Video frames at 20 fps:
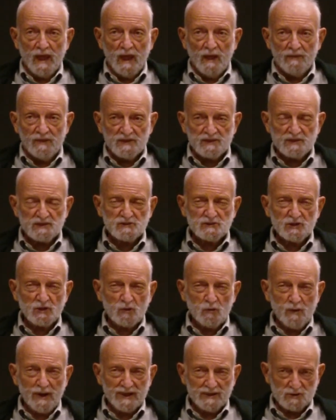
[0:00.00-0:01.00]
this is the
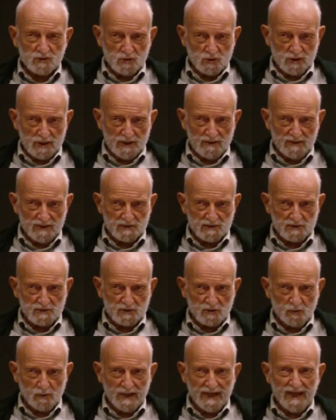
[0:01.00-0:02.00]
question and this is
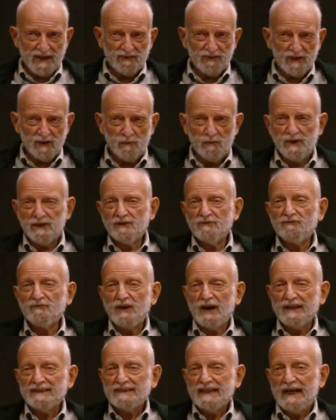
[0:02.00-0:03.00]
the way I think we could
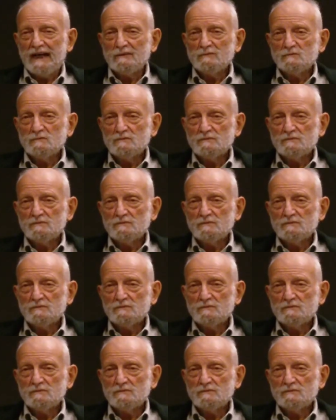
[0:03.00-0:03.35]
find out.